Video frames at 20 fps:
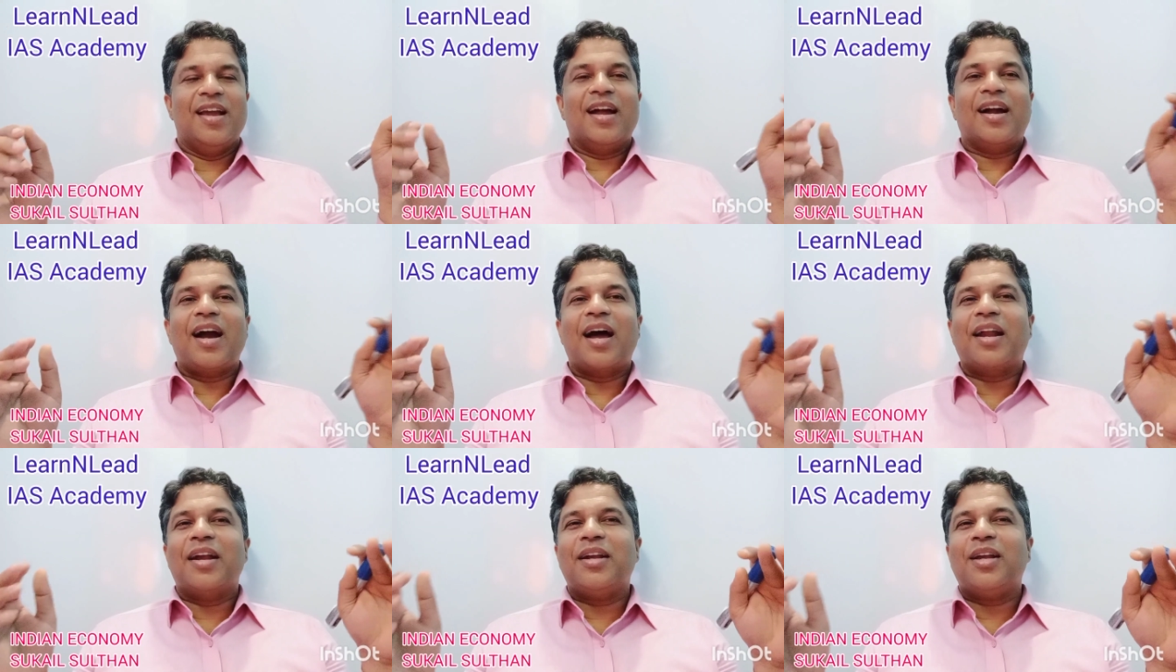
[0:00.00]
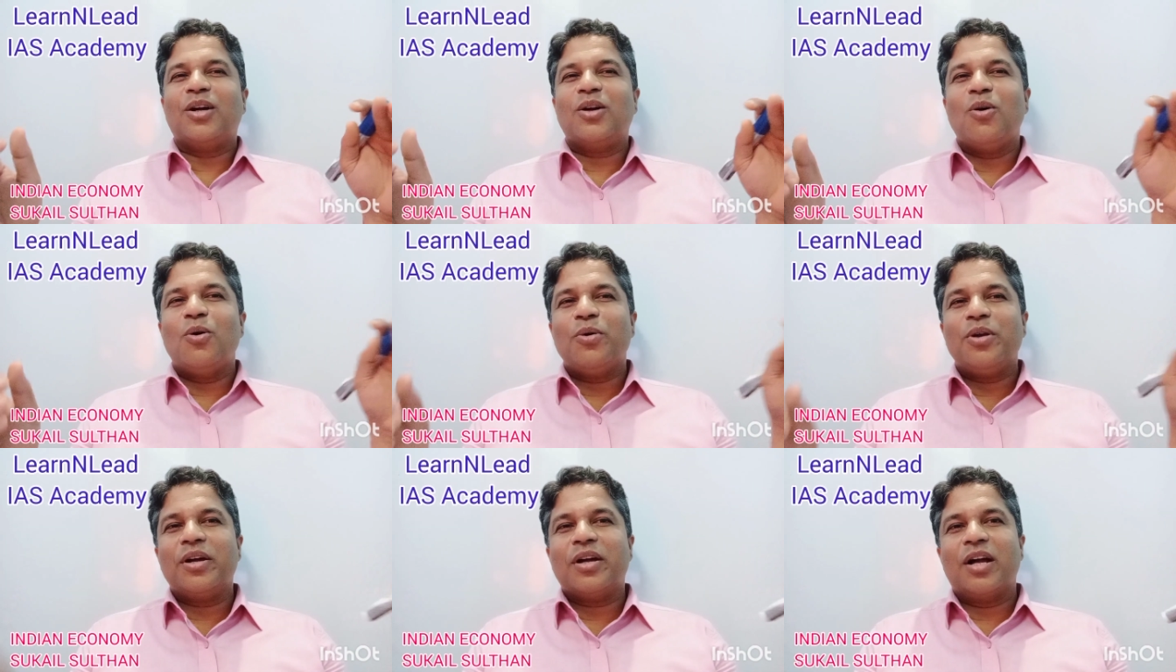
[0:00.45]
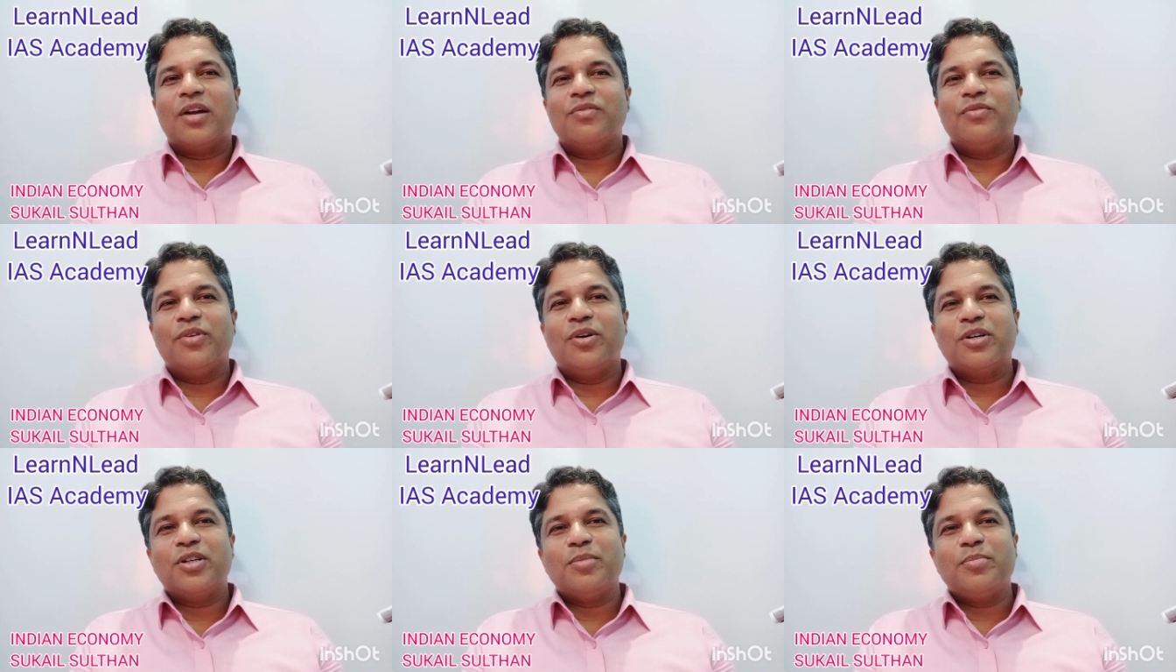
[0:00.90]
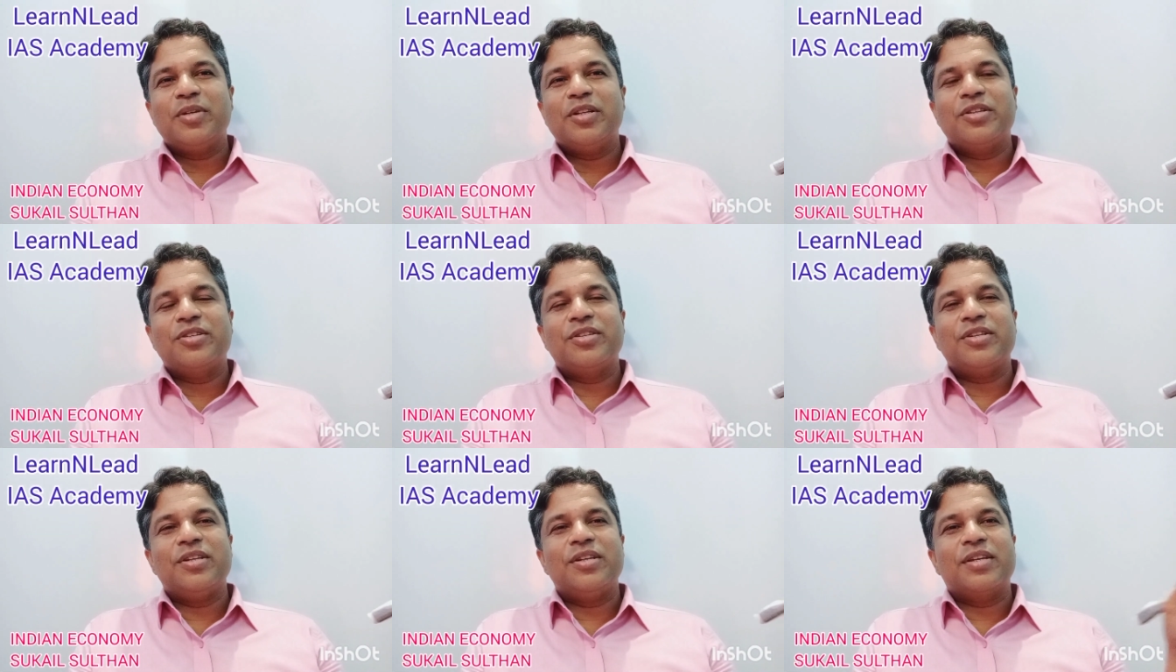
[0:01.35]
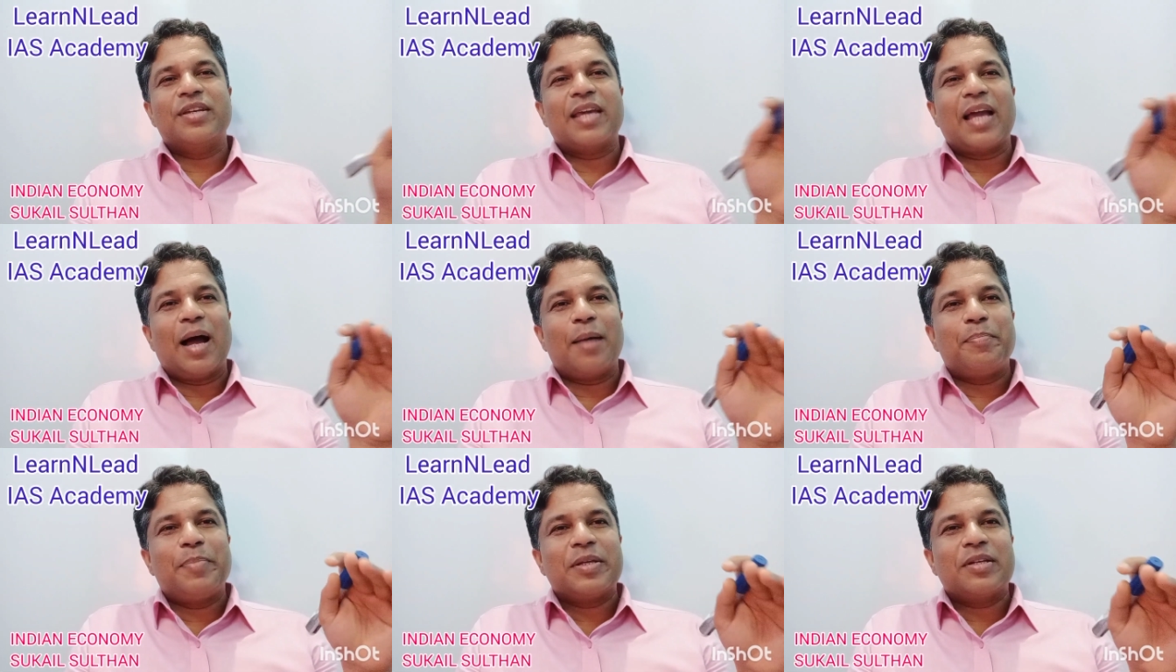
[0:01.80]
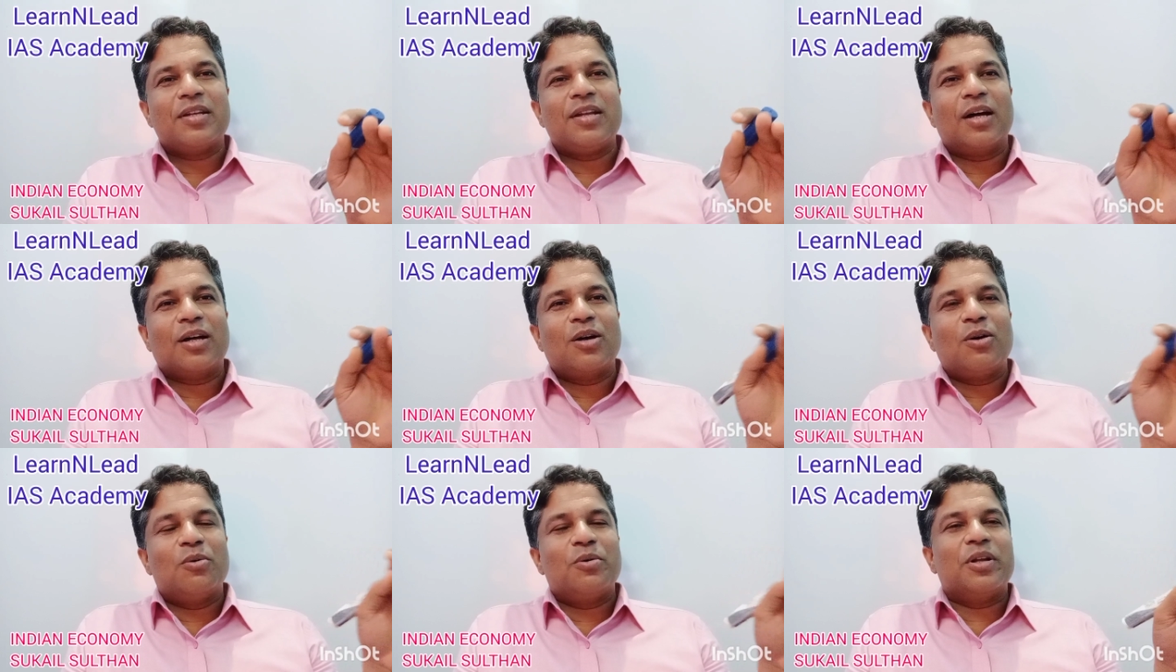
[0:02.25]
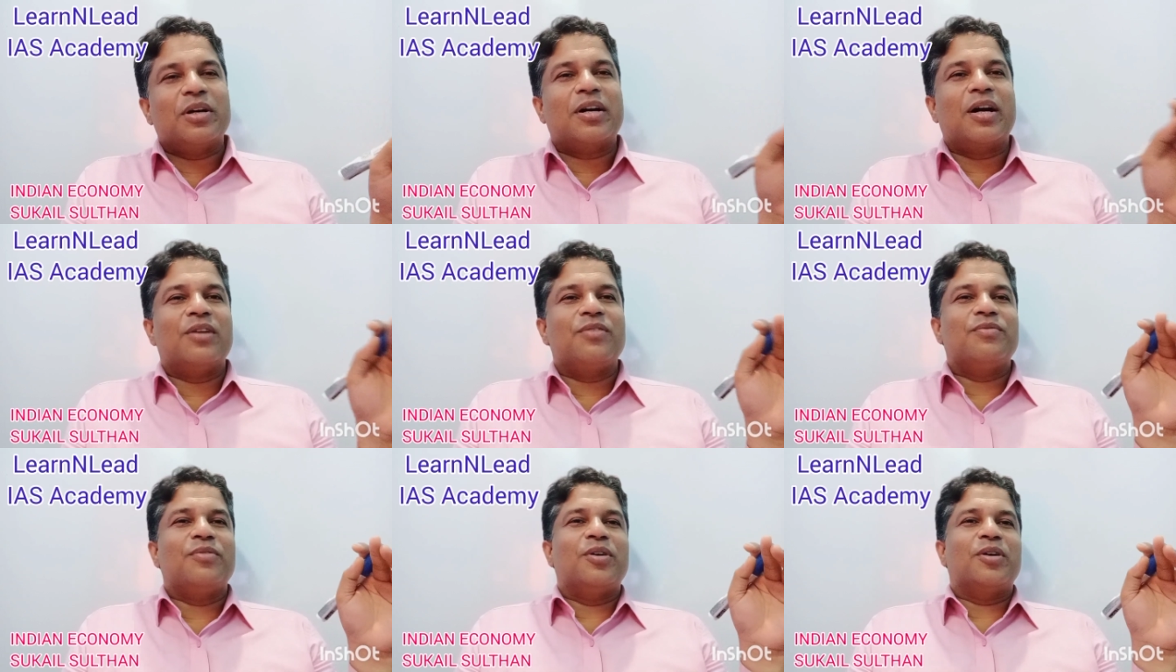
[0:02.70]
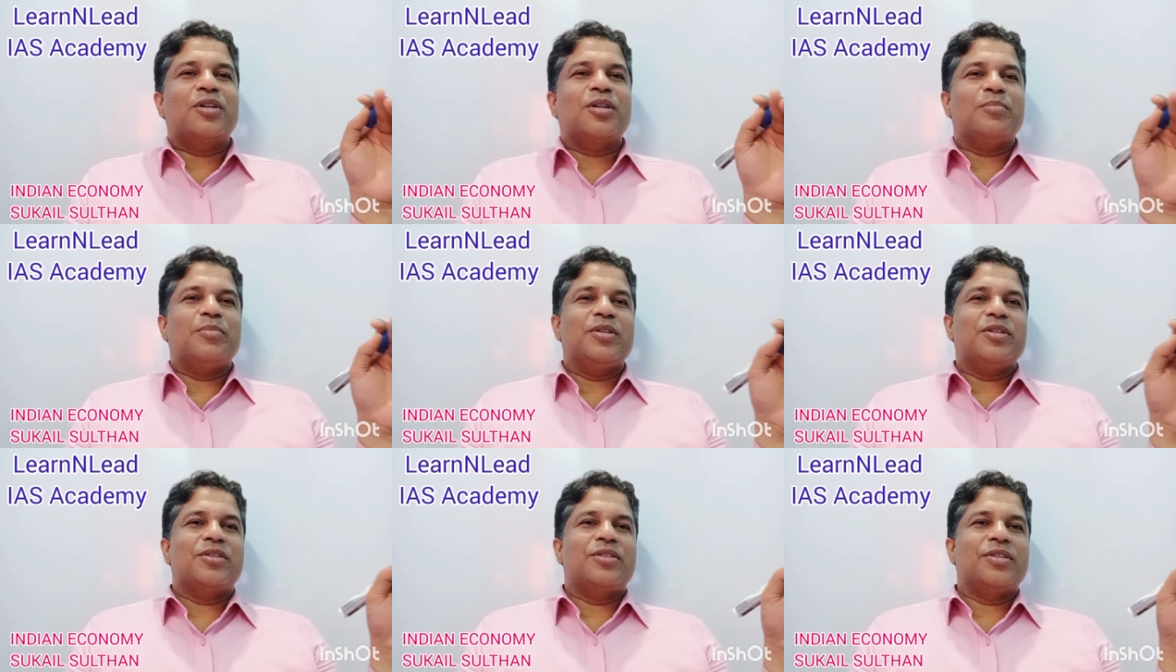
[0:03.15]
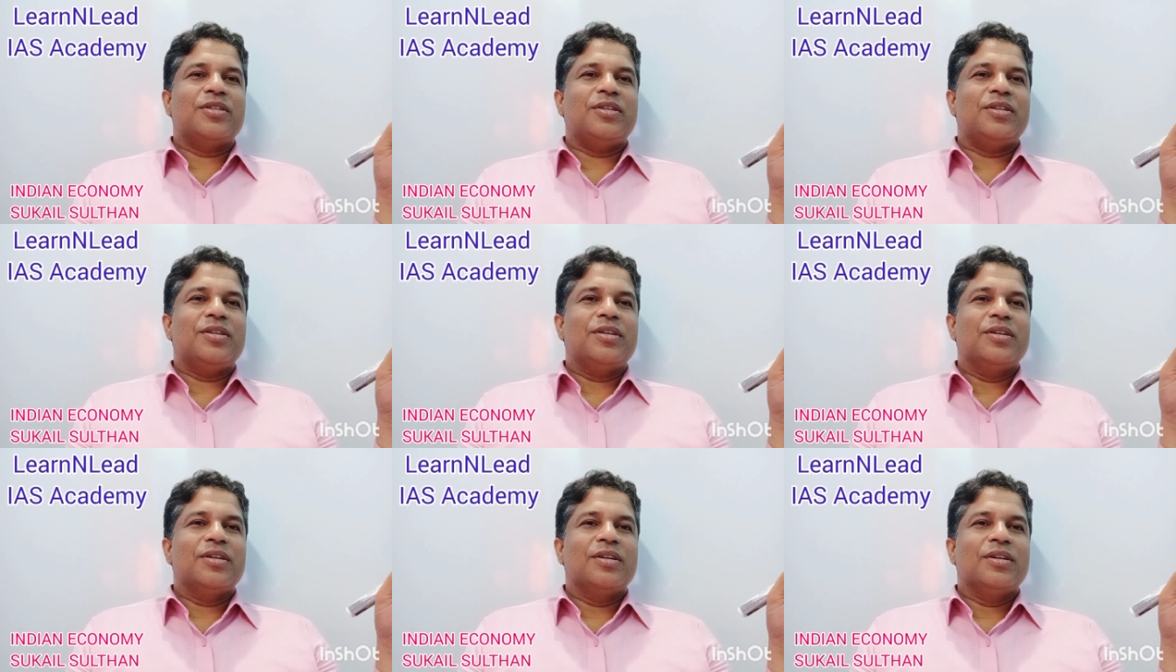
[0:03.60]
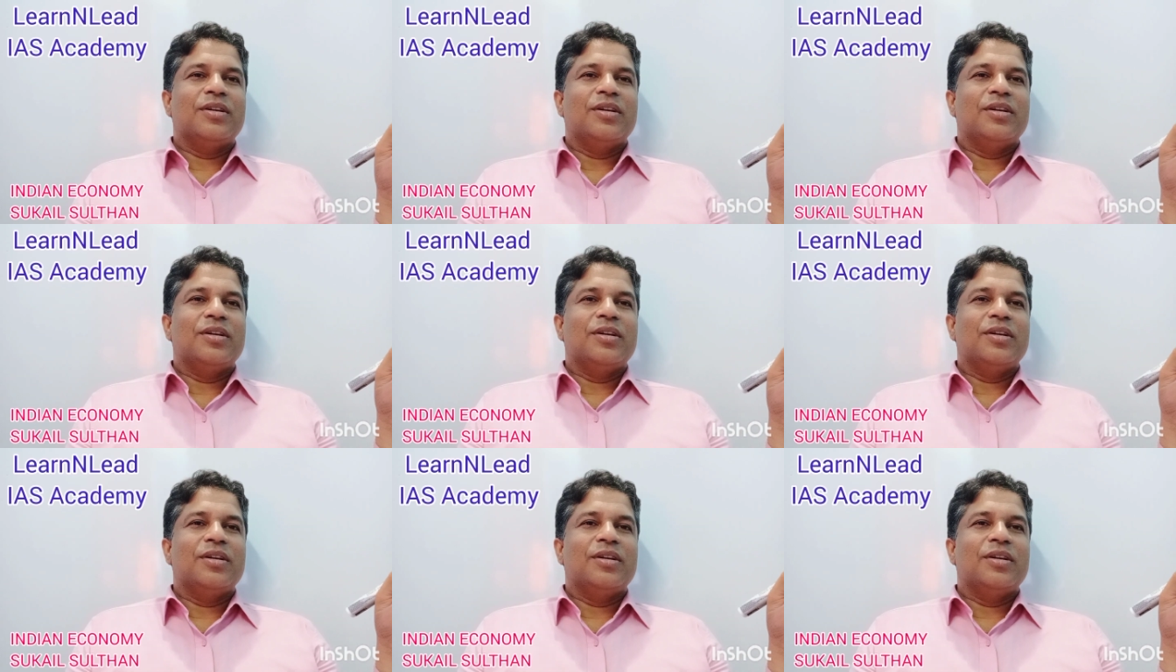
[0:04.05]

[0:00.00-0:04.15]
current account convertibility, capital account convertibility,